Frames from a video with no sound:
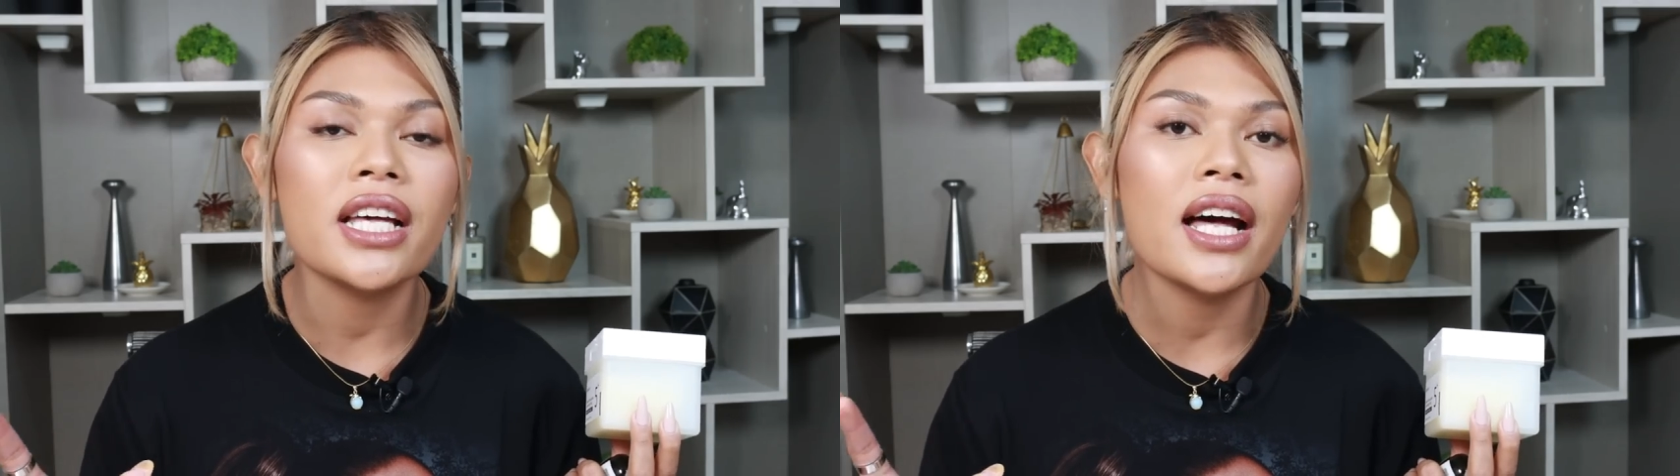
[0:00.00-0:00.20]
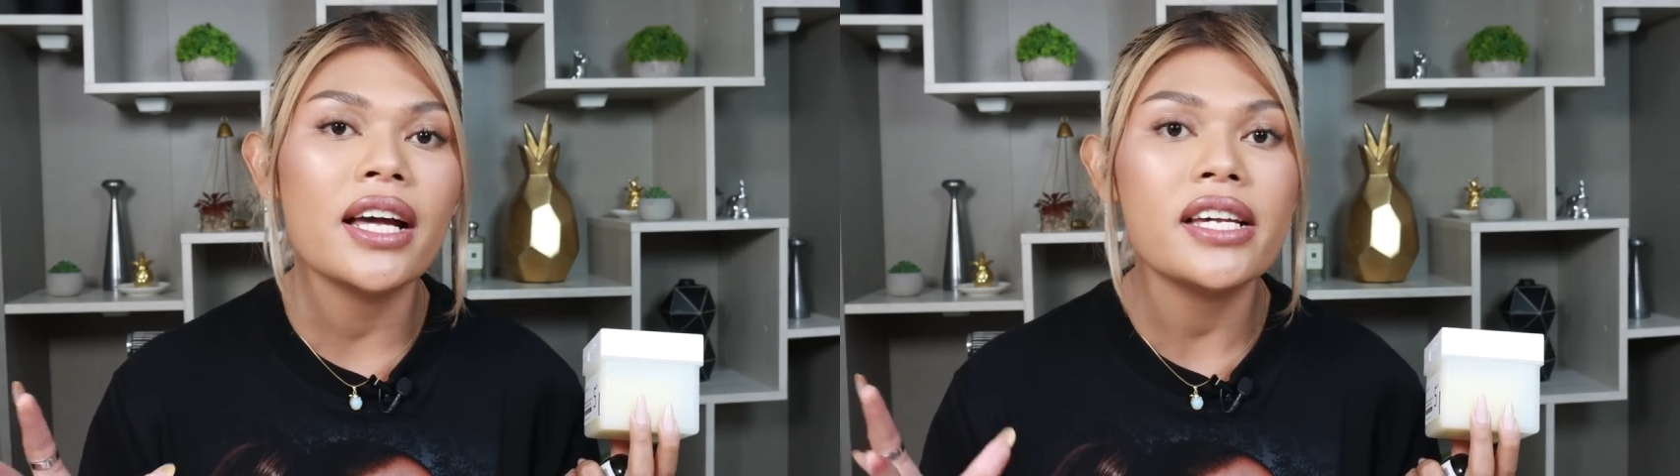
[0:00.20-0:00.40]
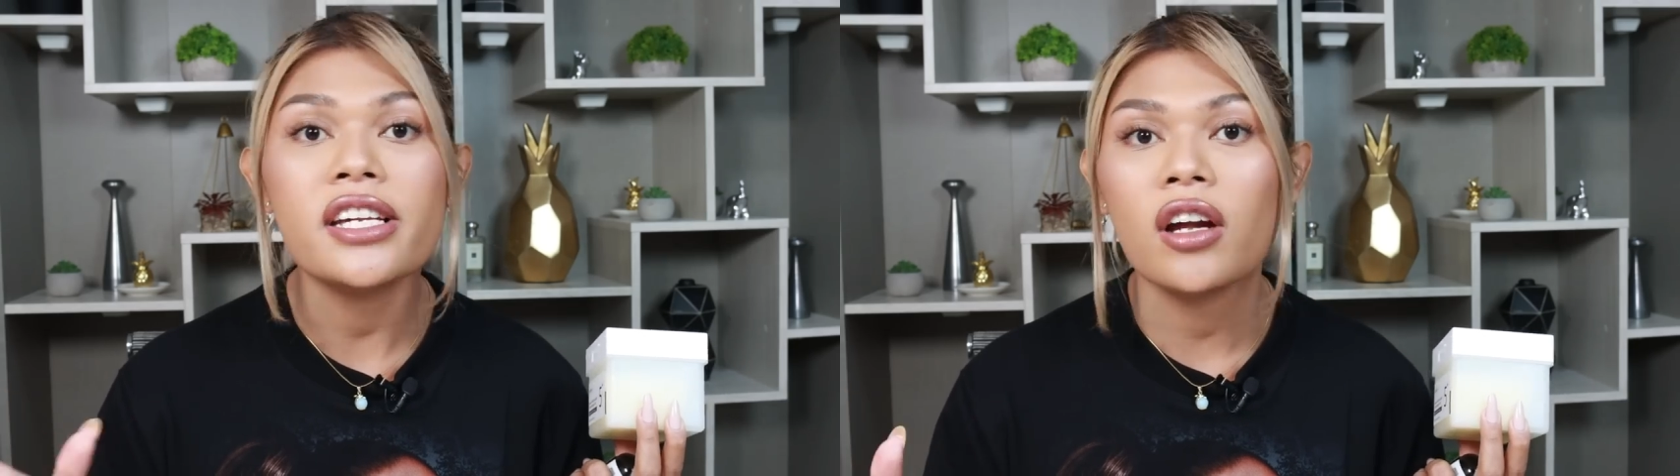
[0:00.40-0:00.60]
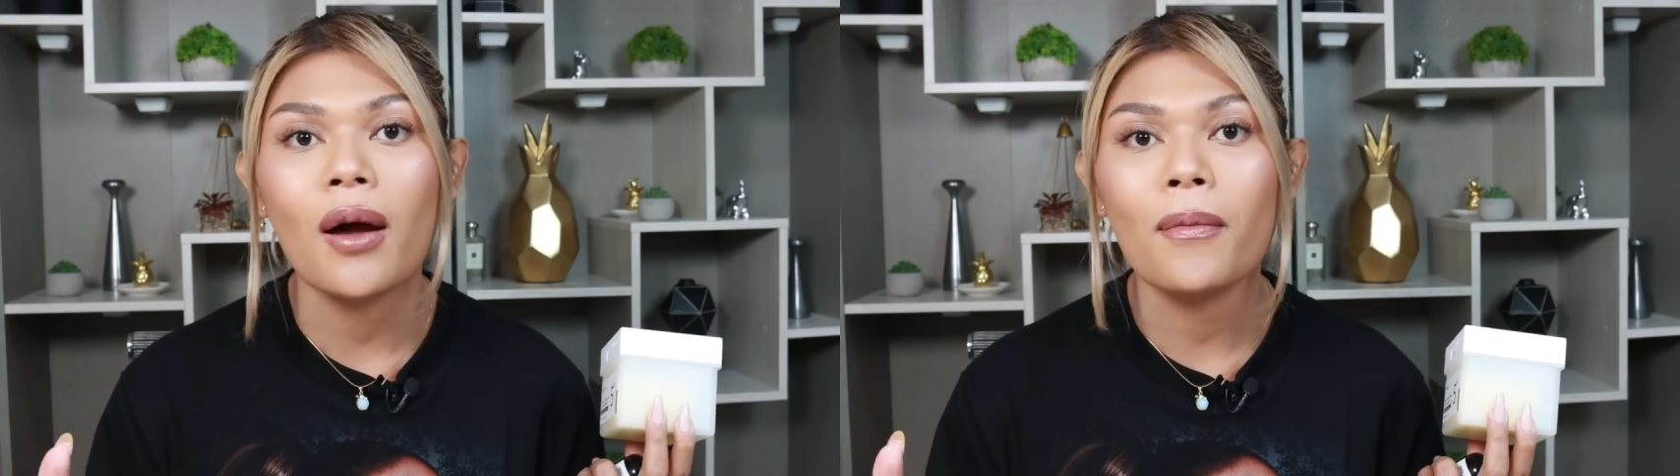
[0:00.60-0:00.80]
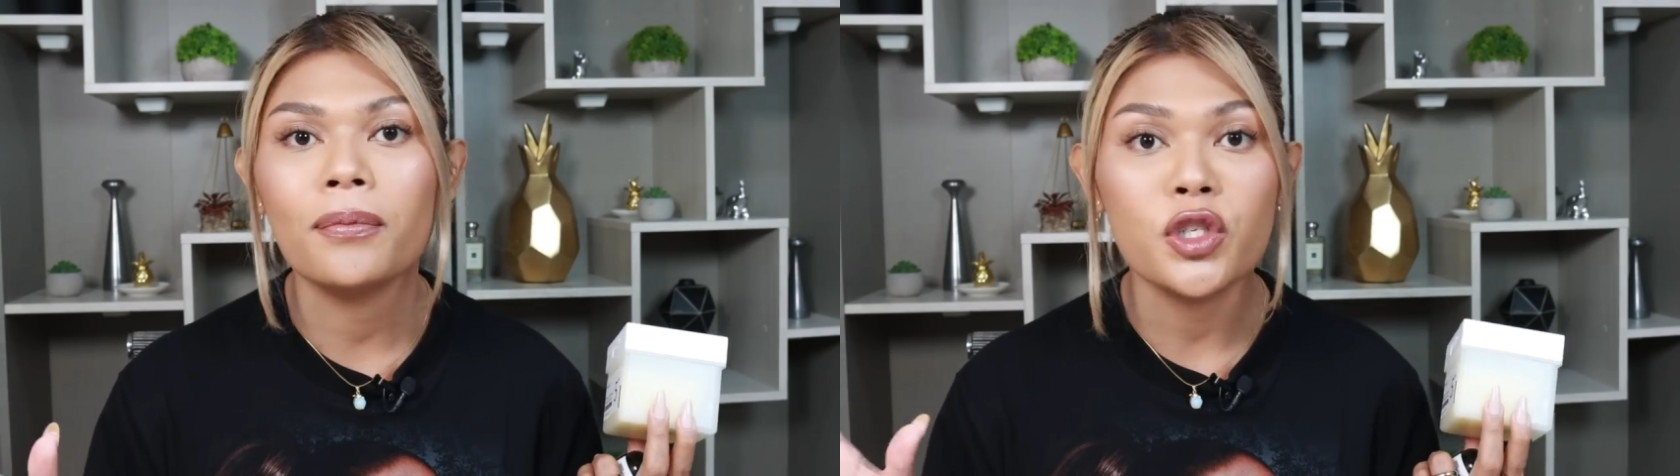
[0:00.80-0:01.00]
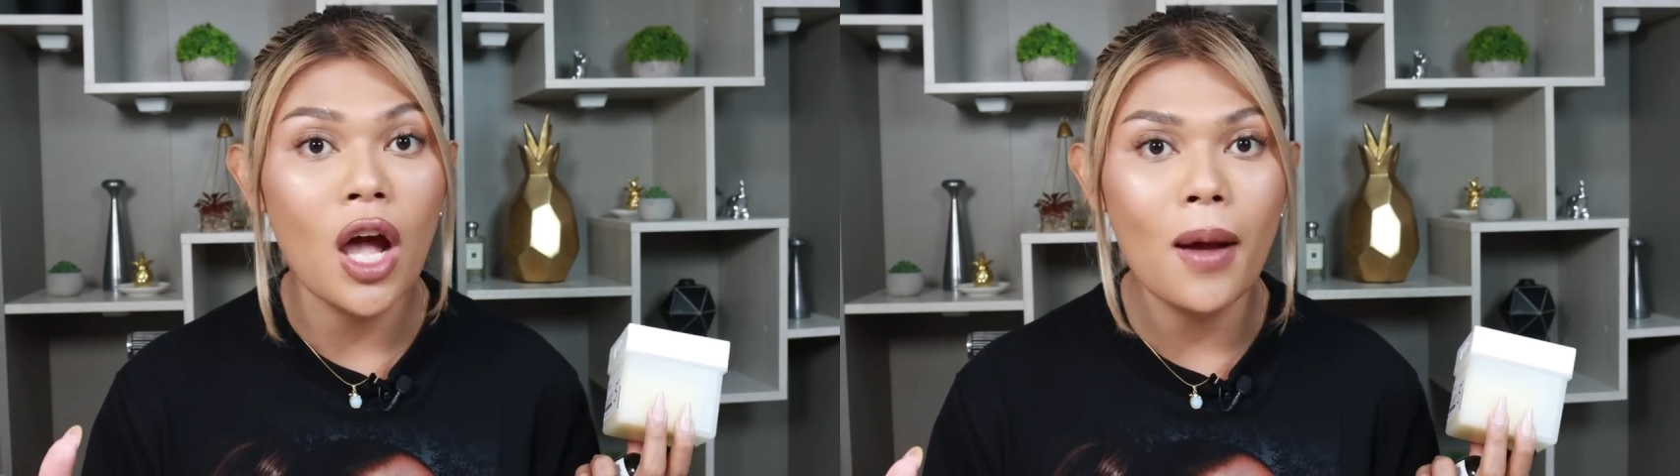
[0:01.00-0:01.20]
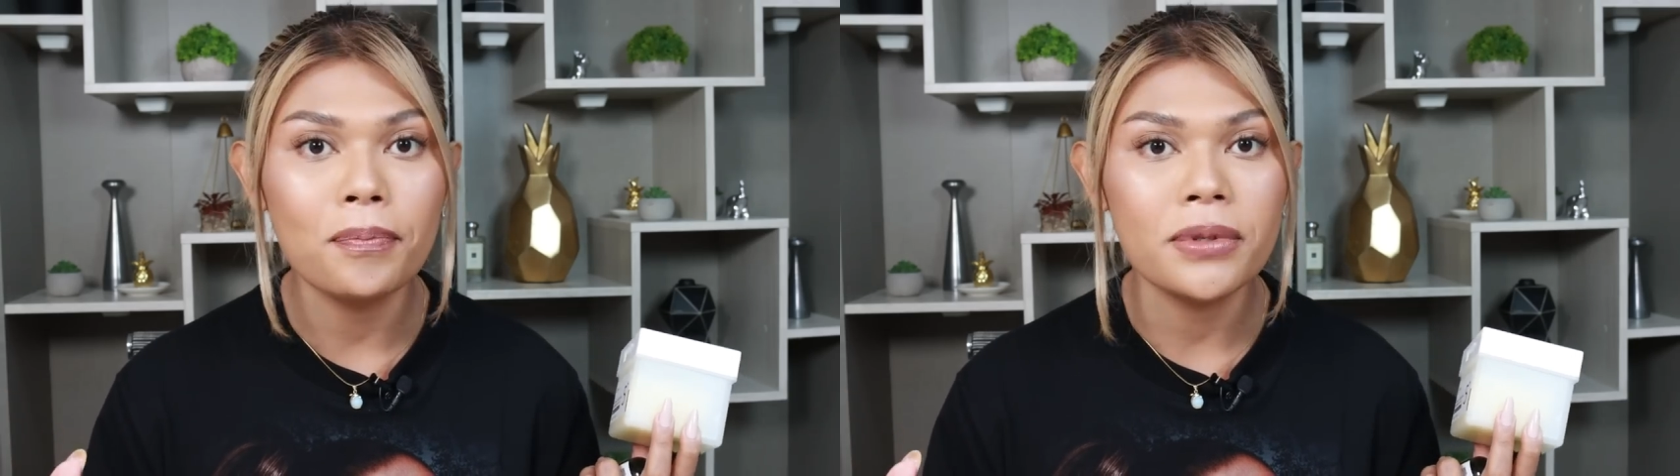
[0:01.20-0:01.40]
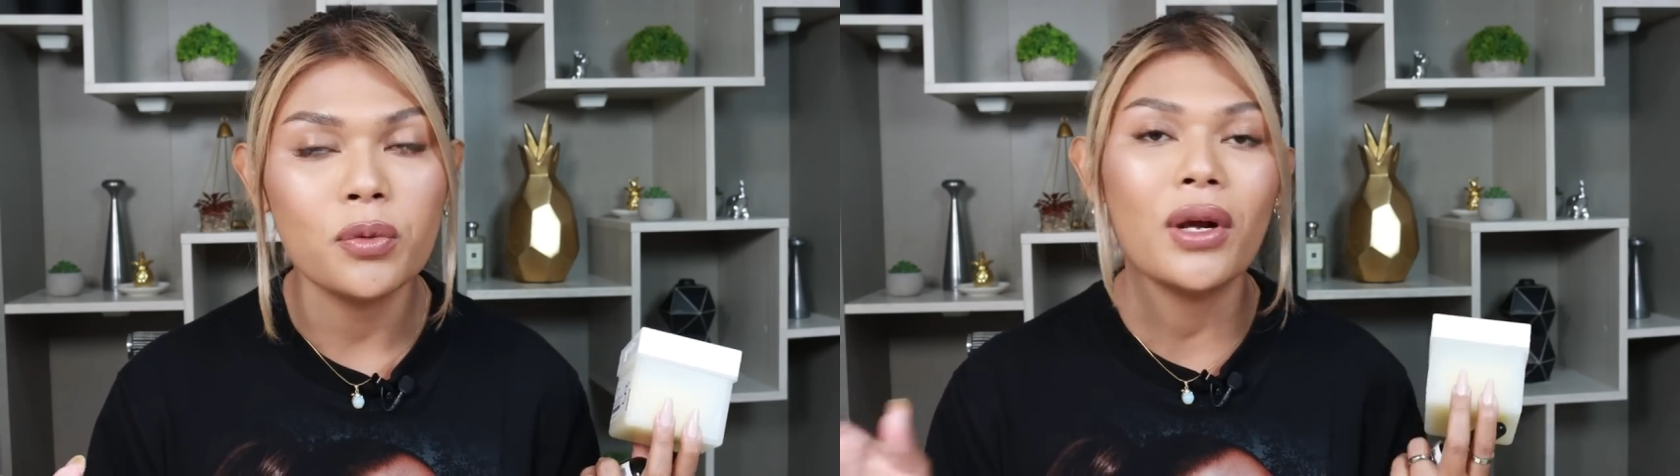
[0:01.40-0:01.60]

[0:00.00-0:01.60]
sa e-com shops.